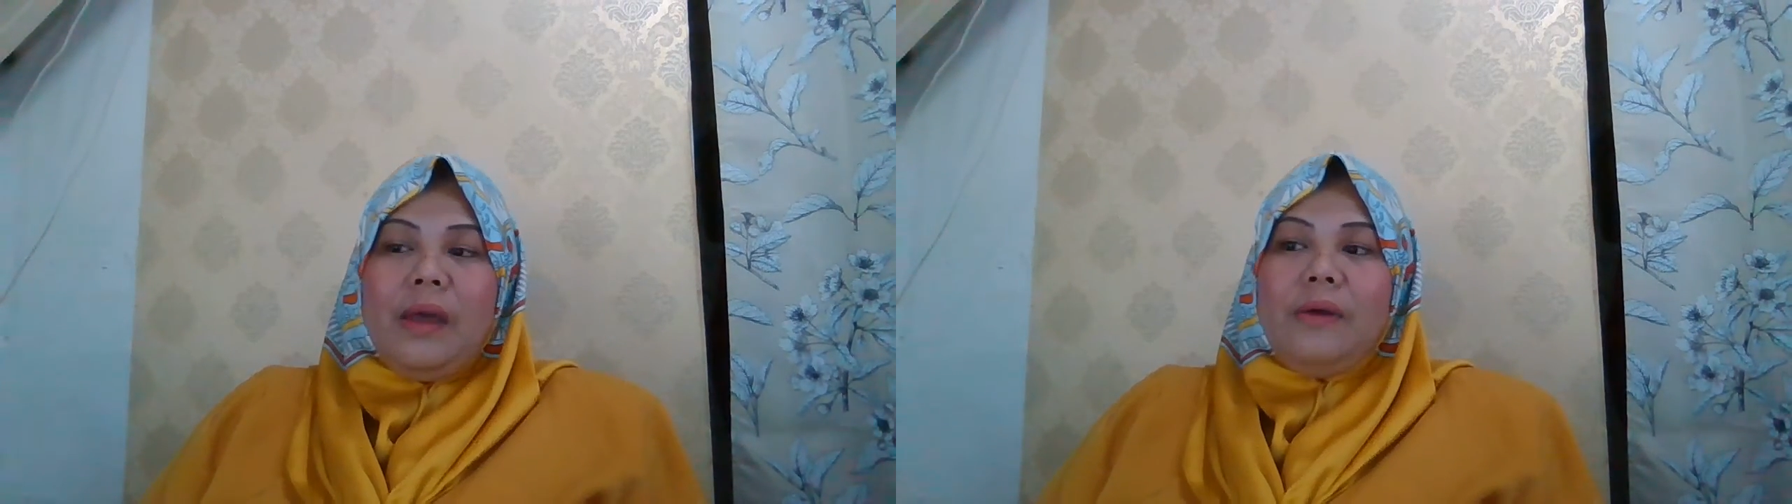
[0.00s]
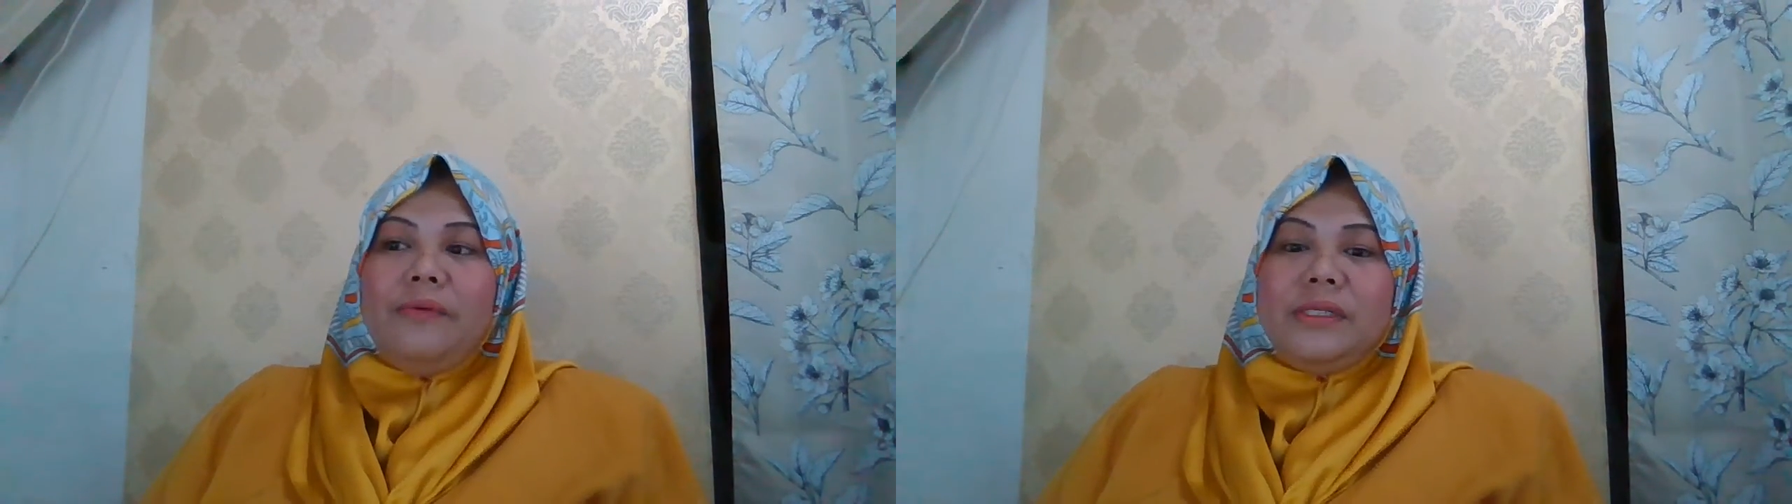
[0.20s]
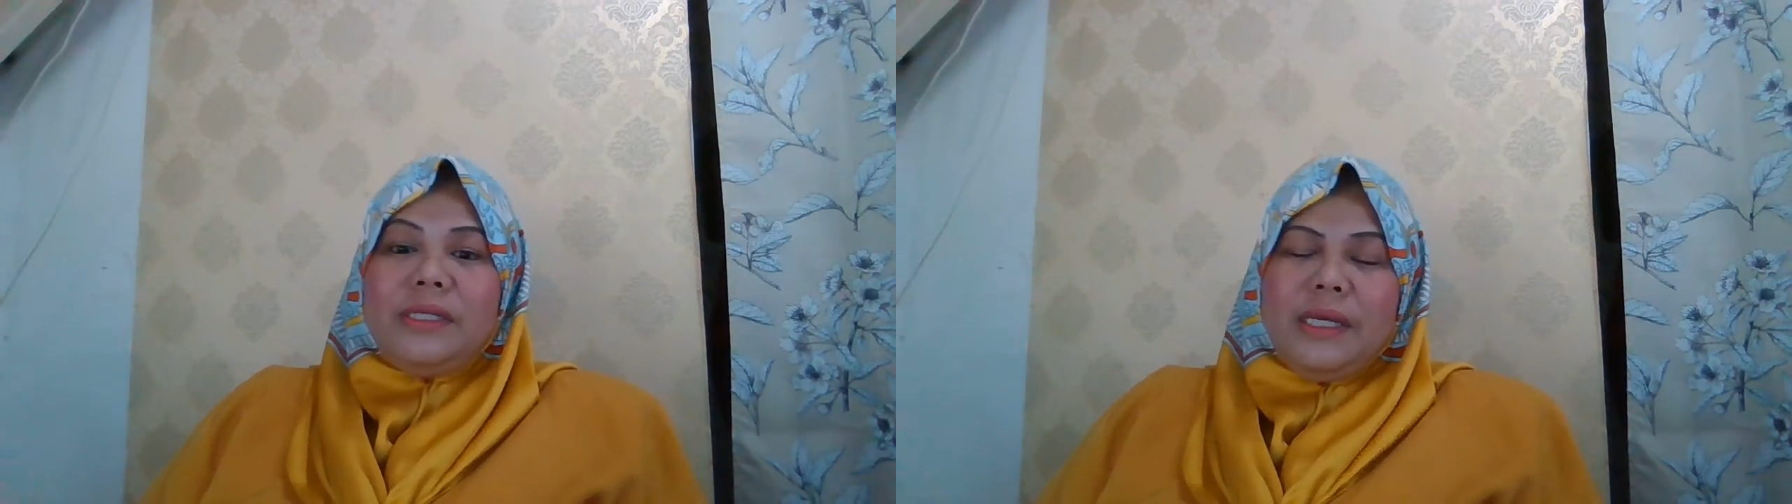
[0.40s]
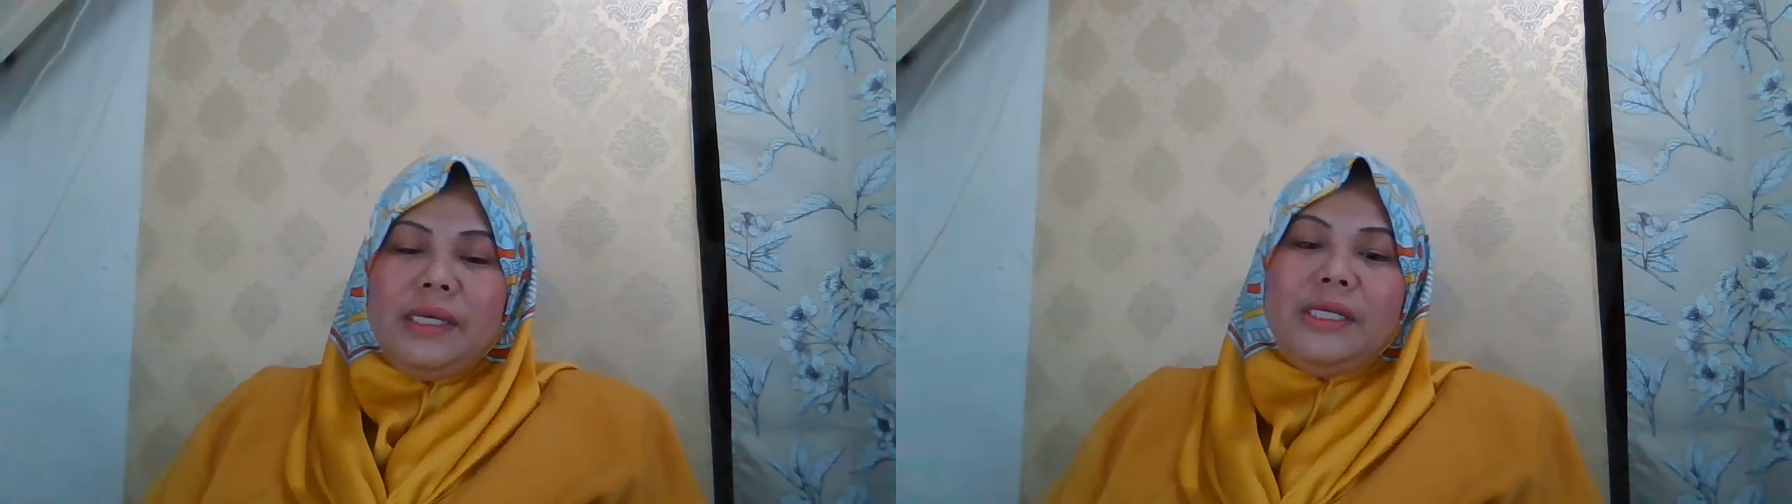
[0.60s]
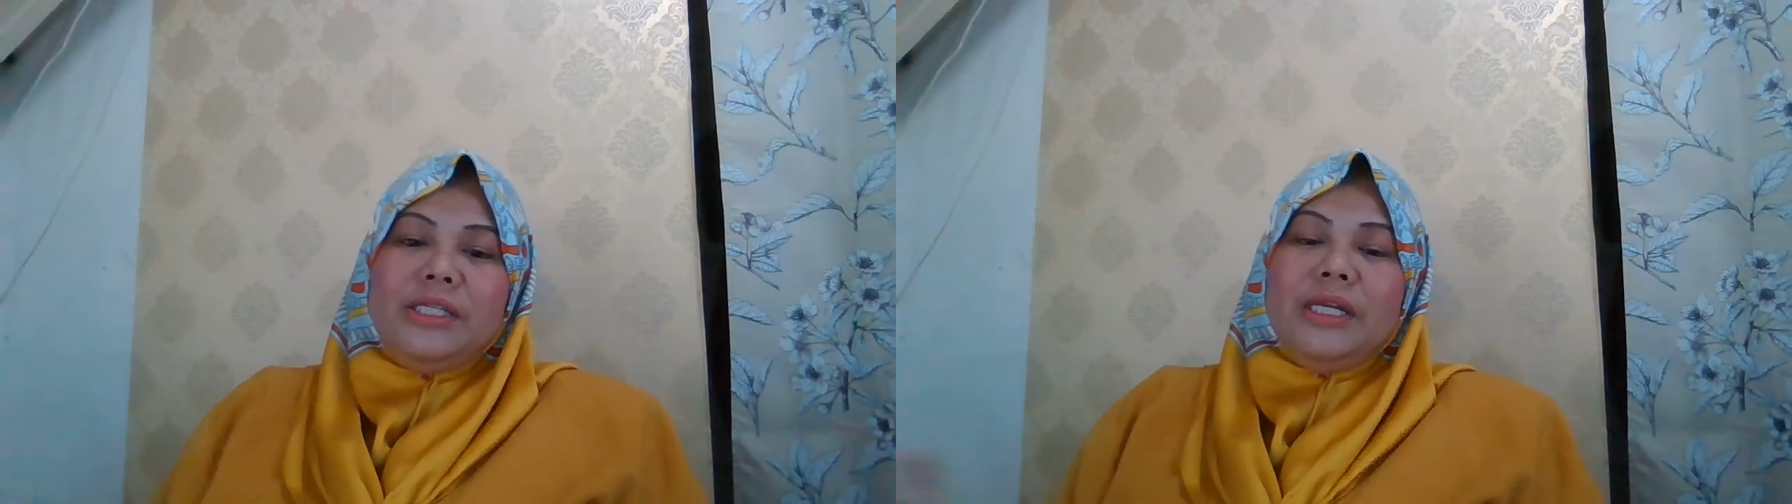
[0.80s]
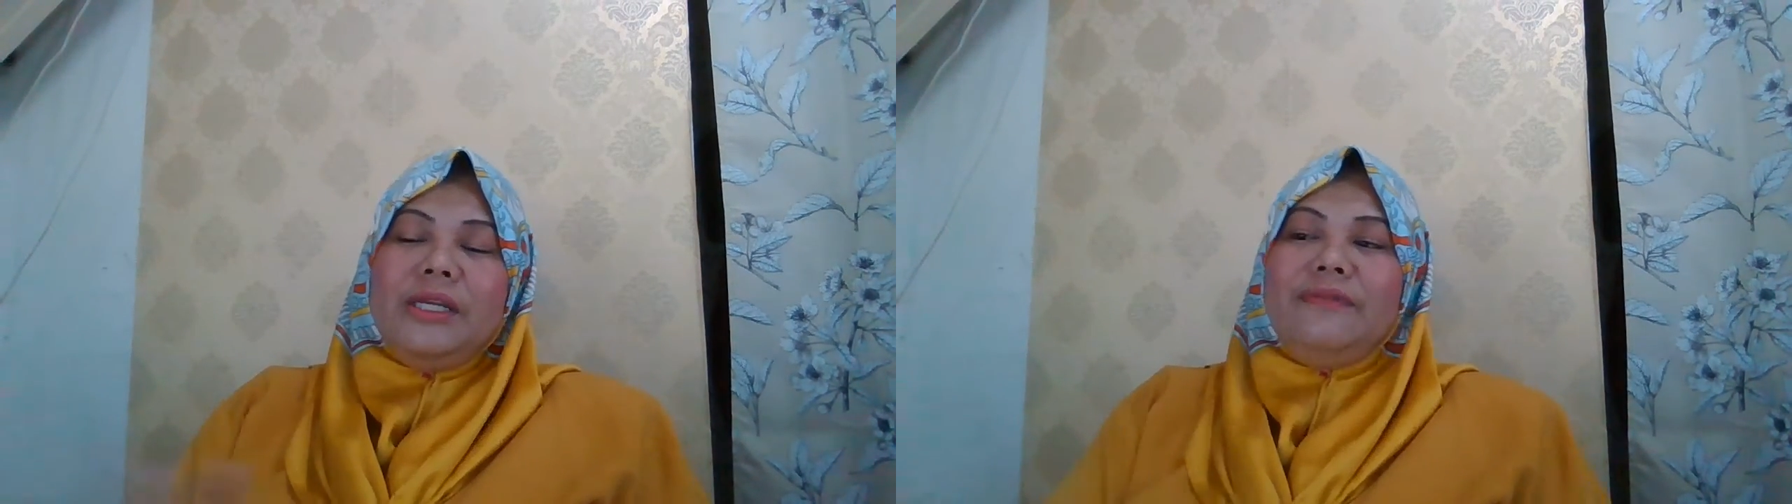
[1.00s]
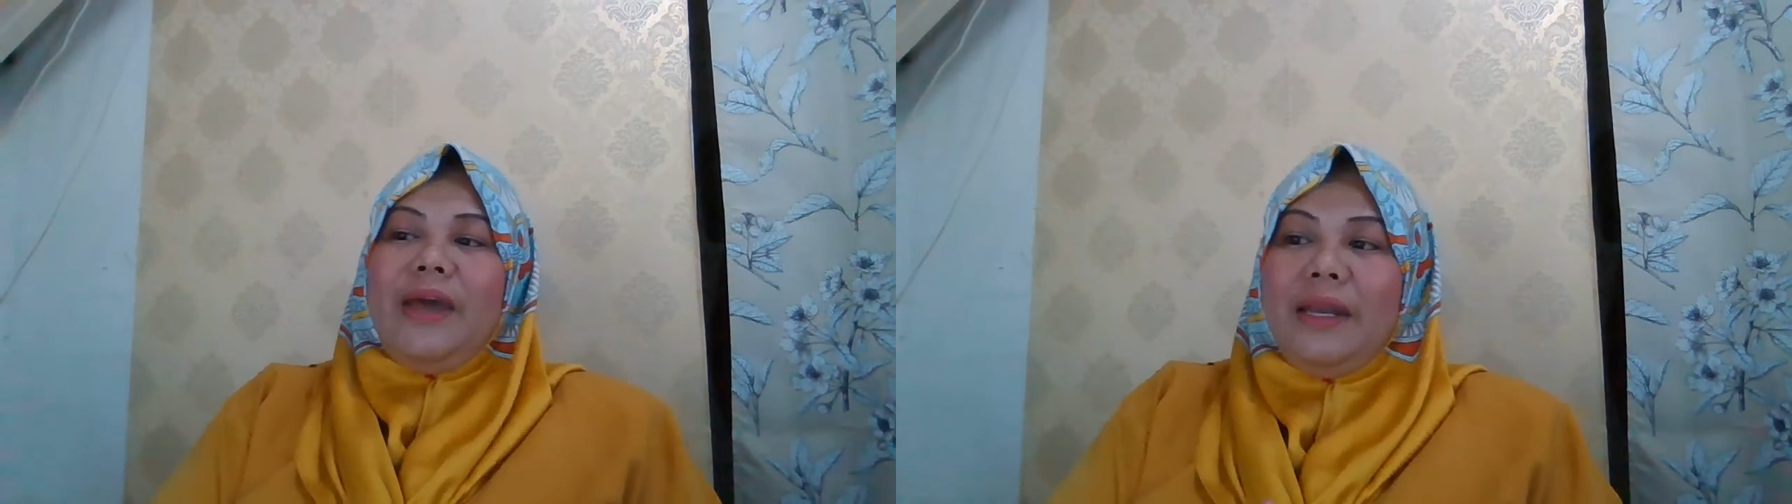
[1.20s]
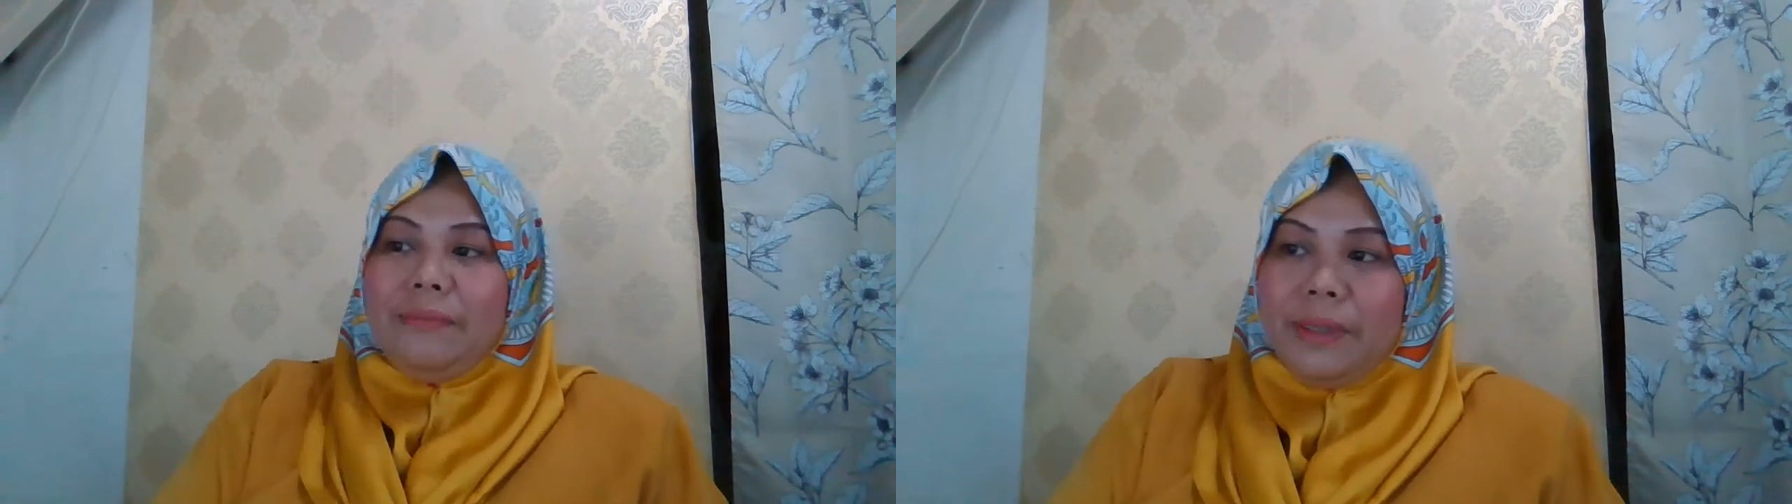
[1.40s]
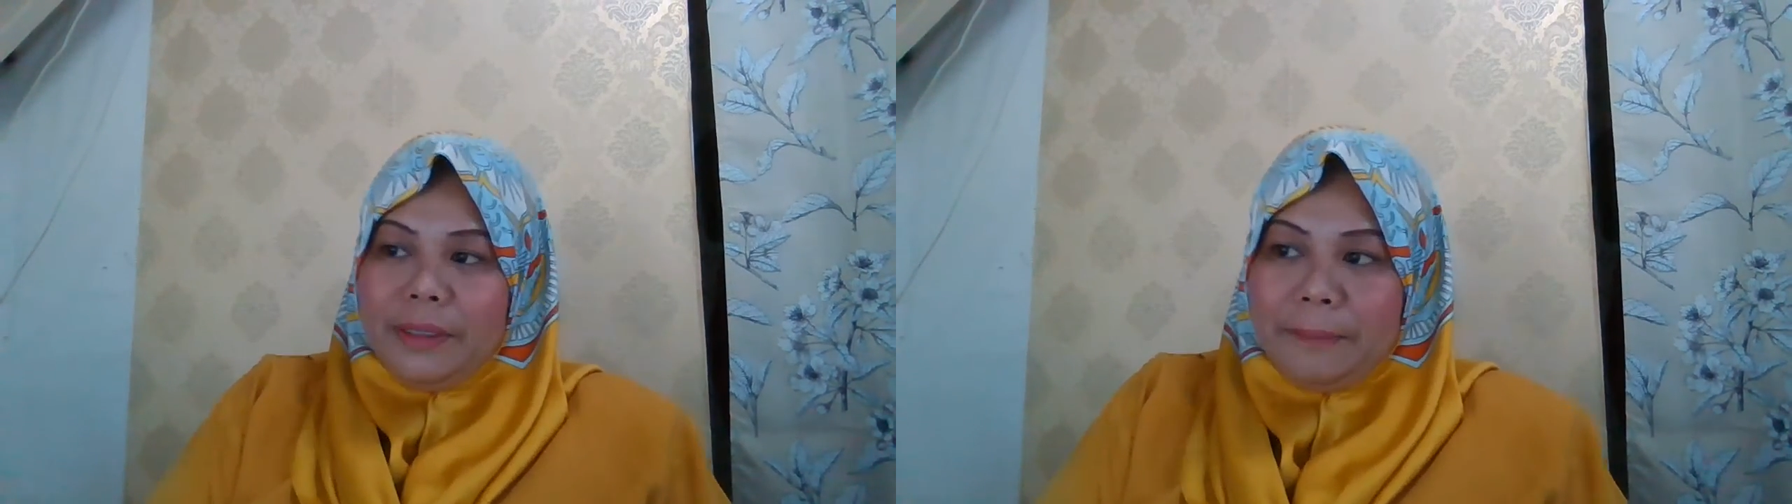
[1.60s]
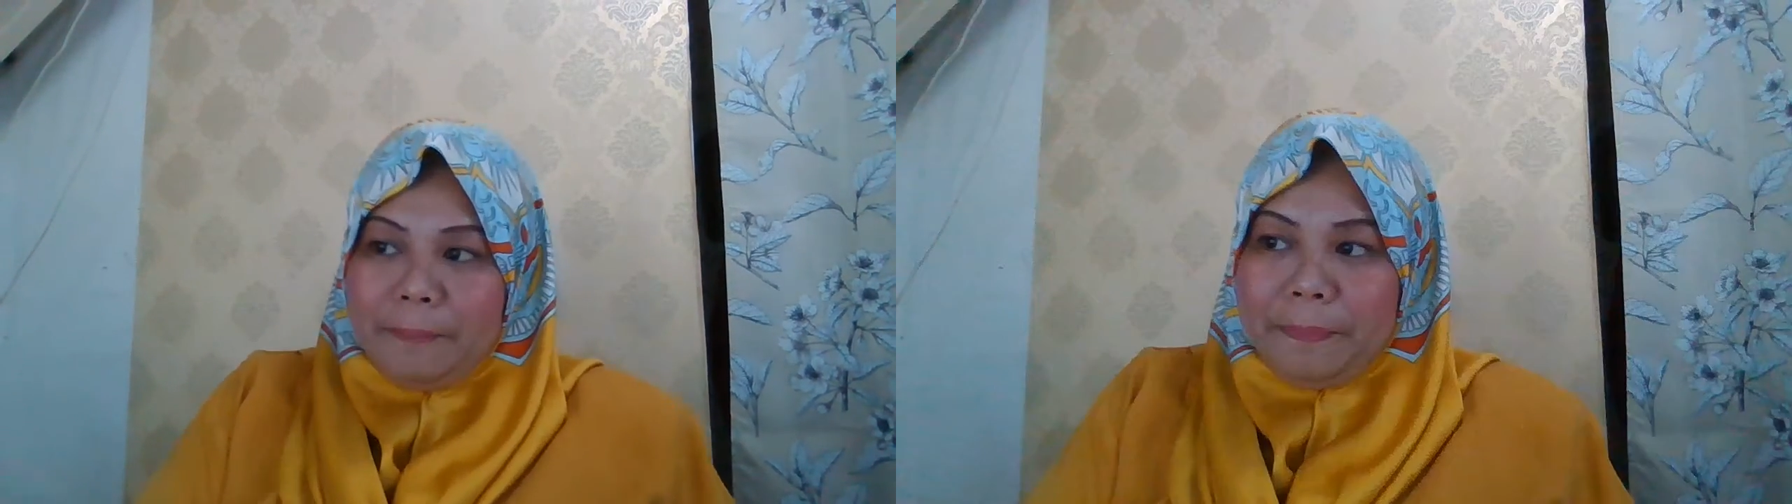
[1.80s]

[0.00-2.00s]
Research and development